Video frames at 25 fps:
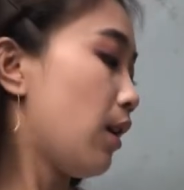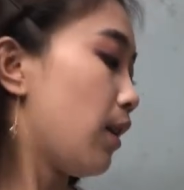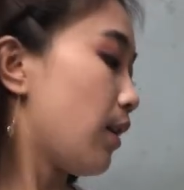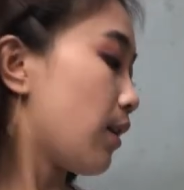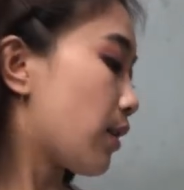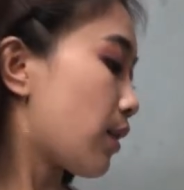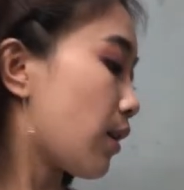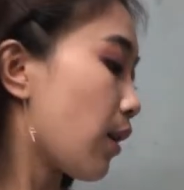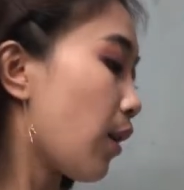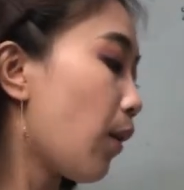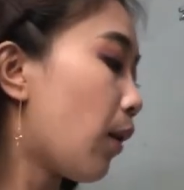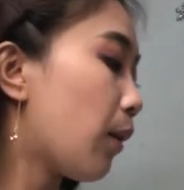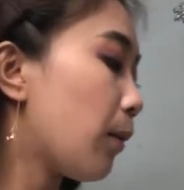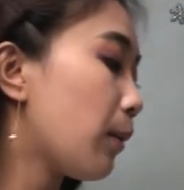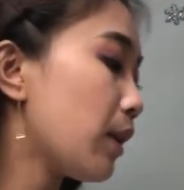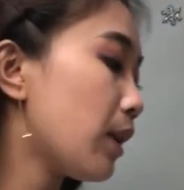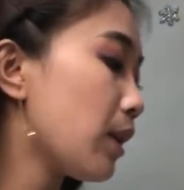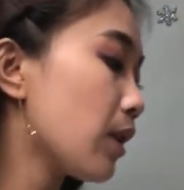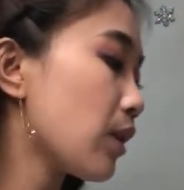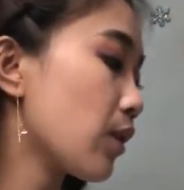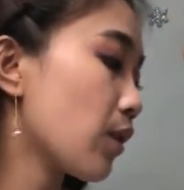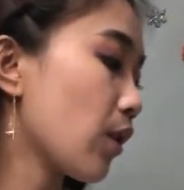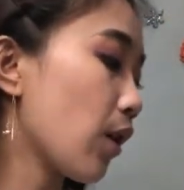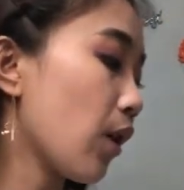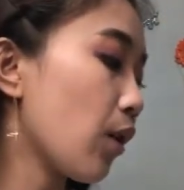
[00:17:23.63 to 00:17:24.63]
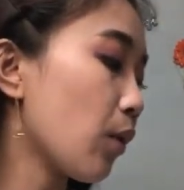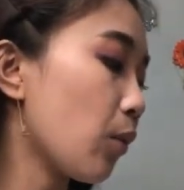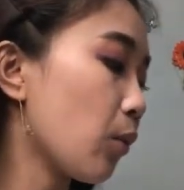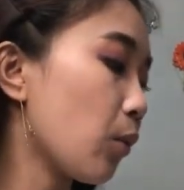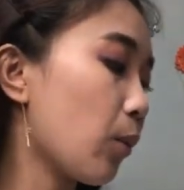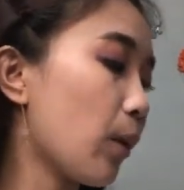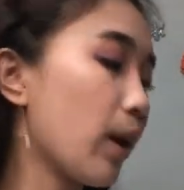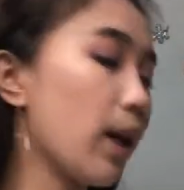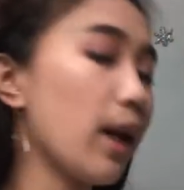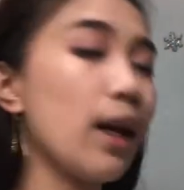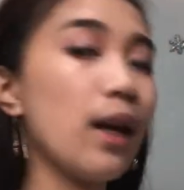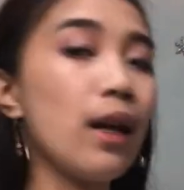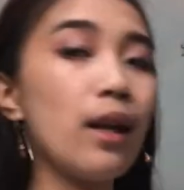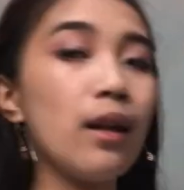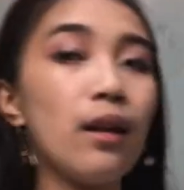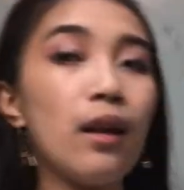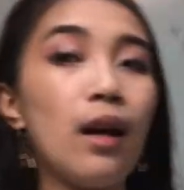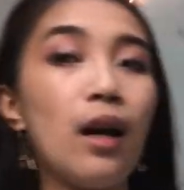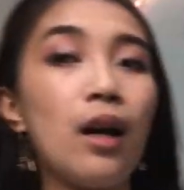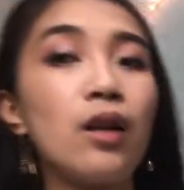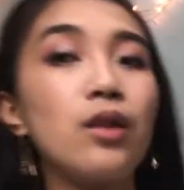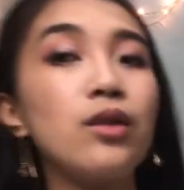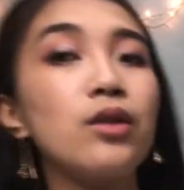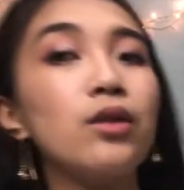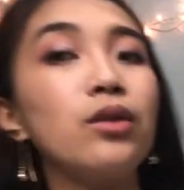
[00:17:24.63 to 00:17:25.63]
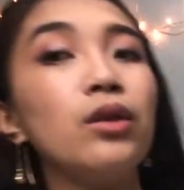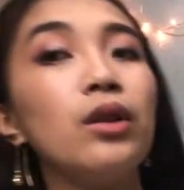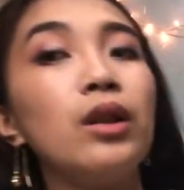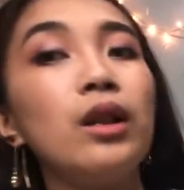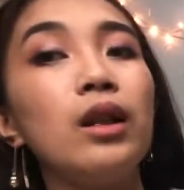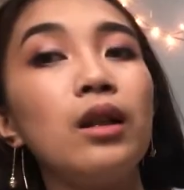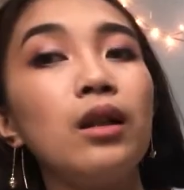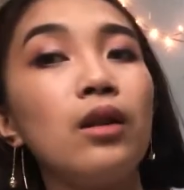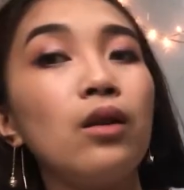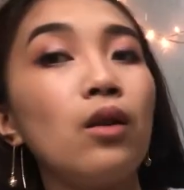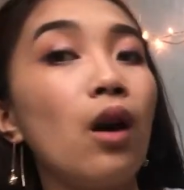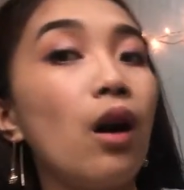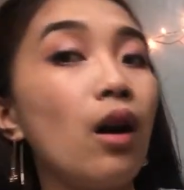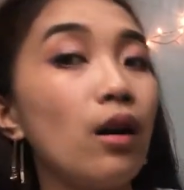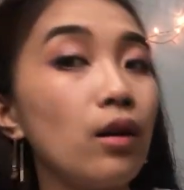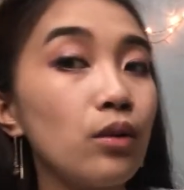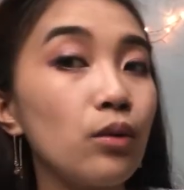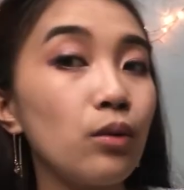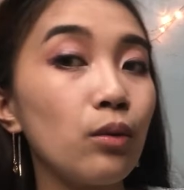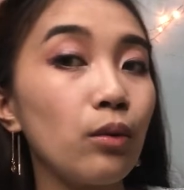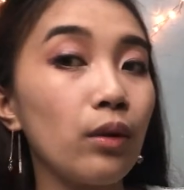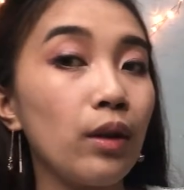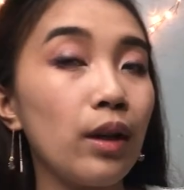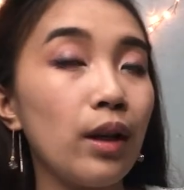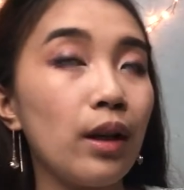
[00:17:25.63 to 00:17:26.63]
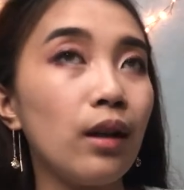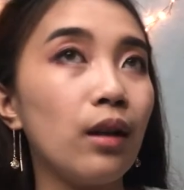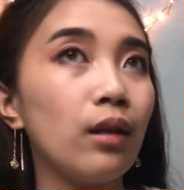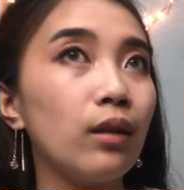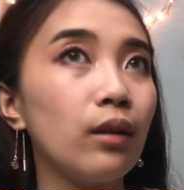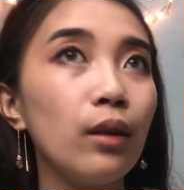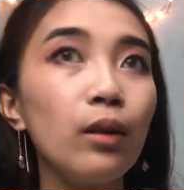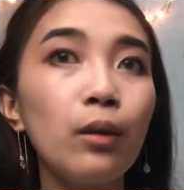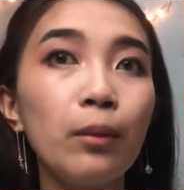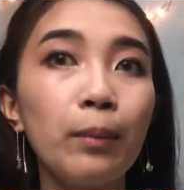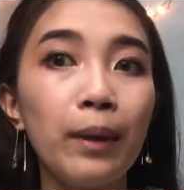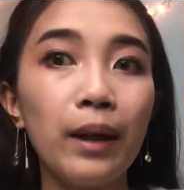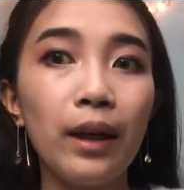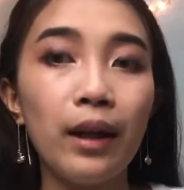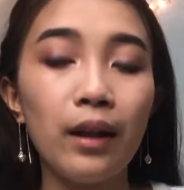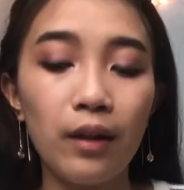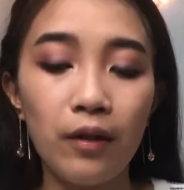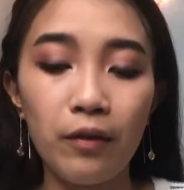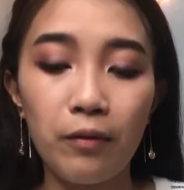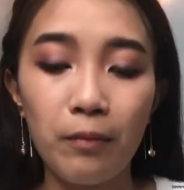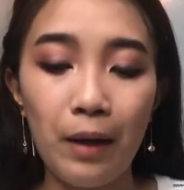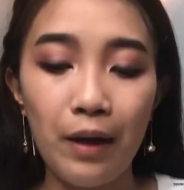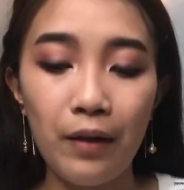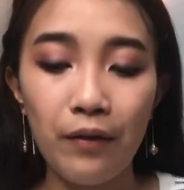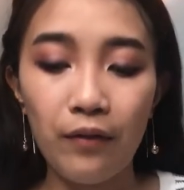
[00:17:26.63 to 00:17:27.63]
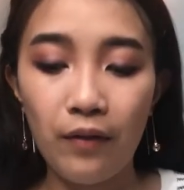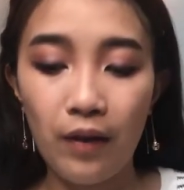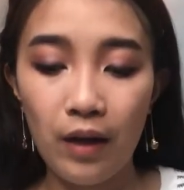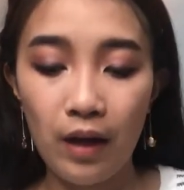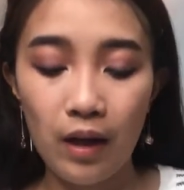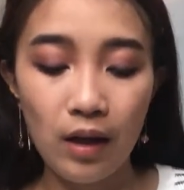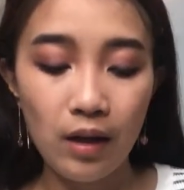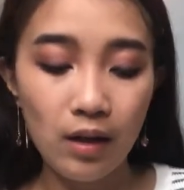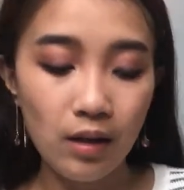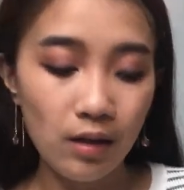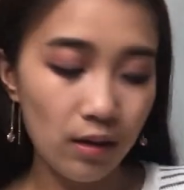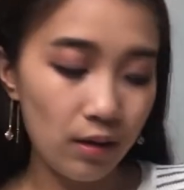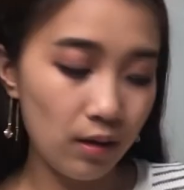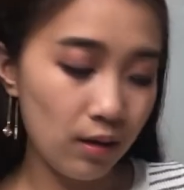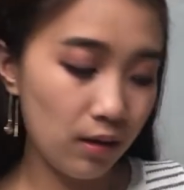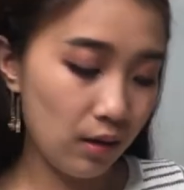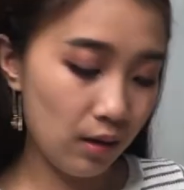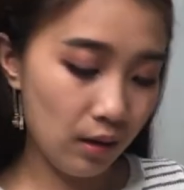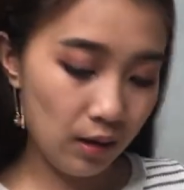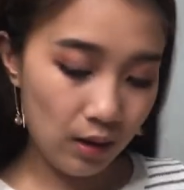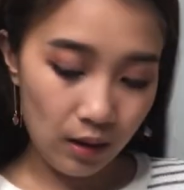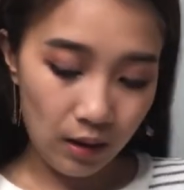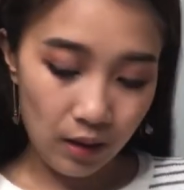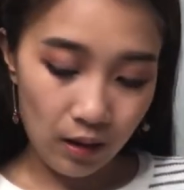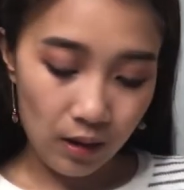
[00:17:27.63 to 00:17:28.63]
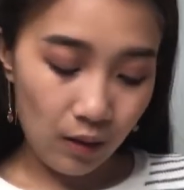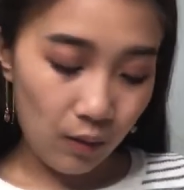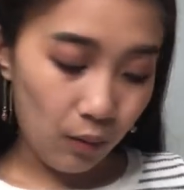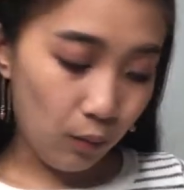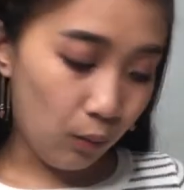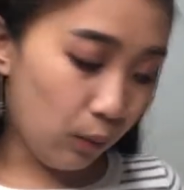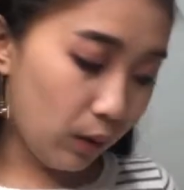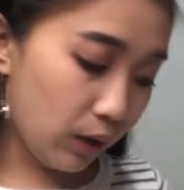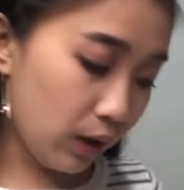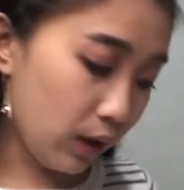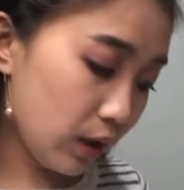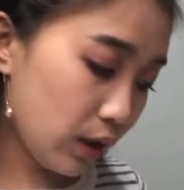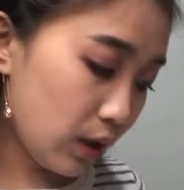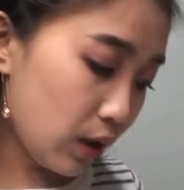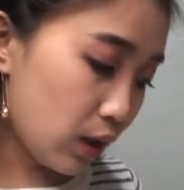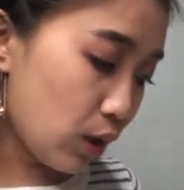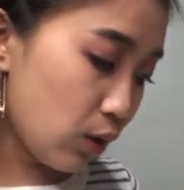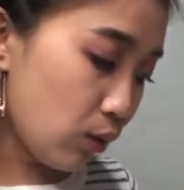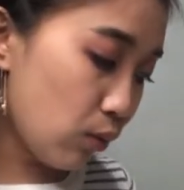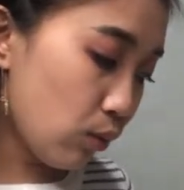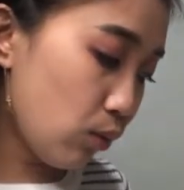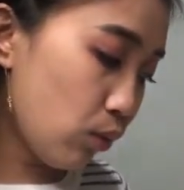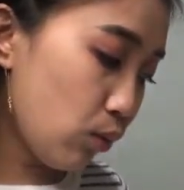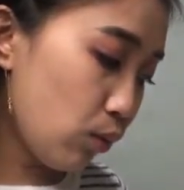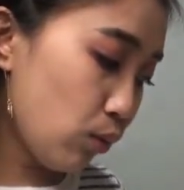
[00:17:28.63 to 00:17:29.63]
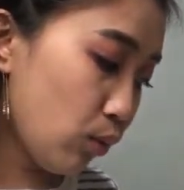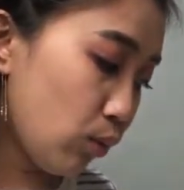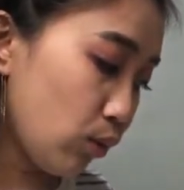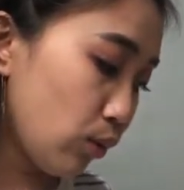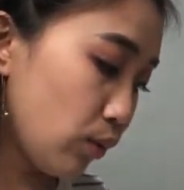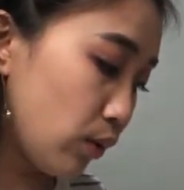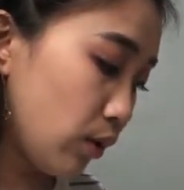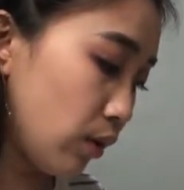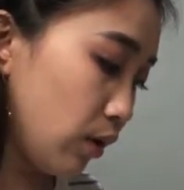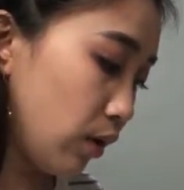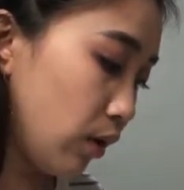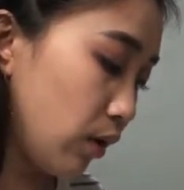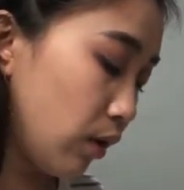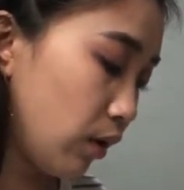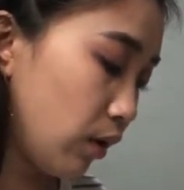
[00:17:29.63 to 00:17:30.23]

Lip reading: So I'm gonna start with actually contouring a little bit of my face. We're gonna use